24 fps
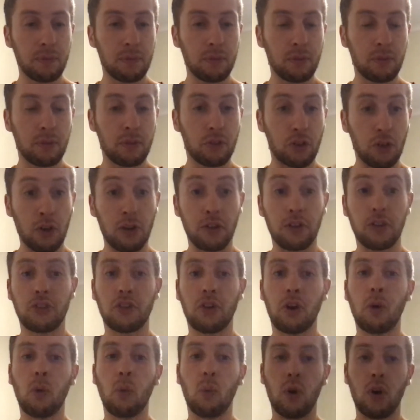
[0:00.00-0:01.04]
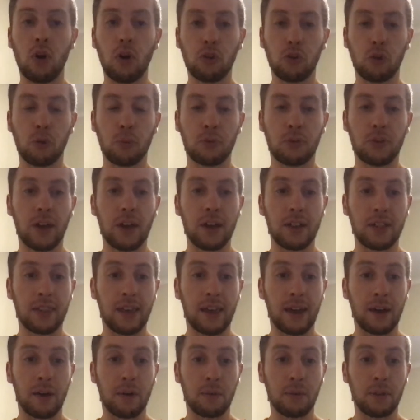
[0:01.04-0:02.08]
turned his whole world upside
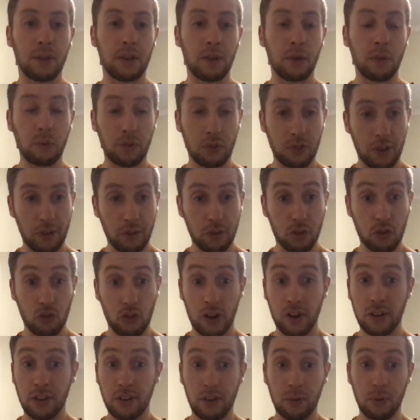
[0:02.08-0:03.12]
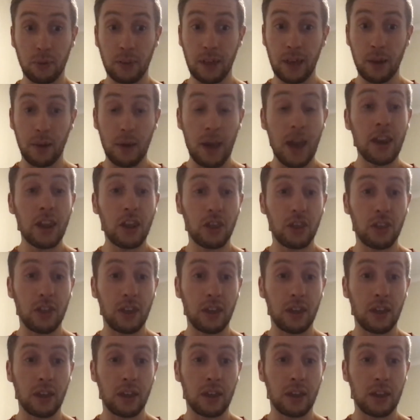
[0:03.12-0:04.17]
down. He was left stranded without
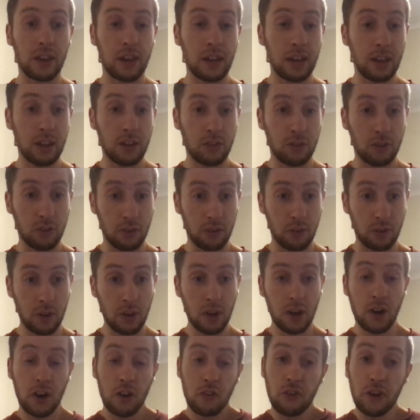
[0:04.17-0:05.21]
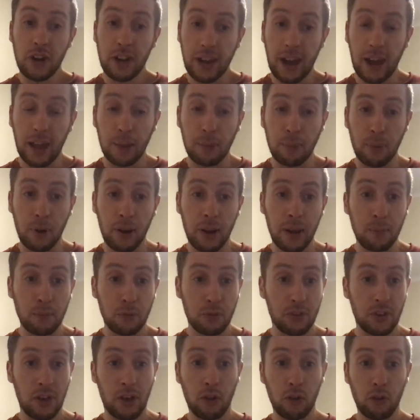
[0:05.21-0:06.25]
anything. He needed to recalibrate
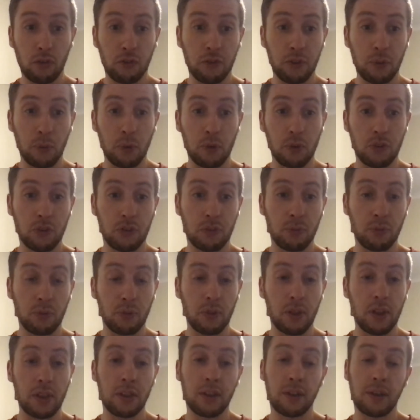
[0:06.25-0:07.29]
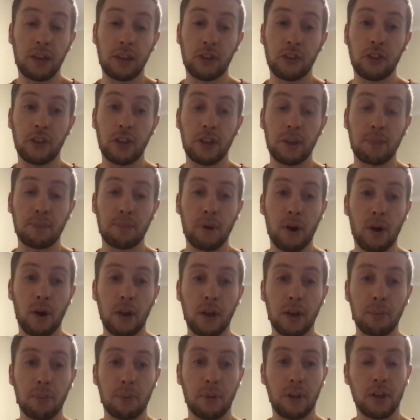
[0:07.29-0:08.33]
himself. He was in the Athenian
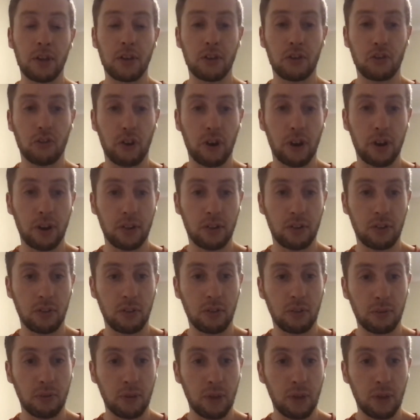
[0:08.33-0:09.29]
marketplace trying to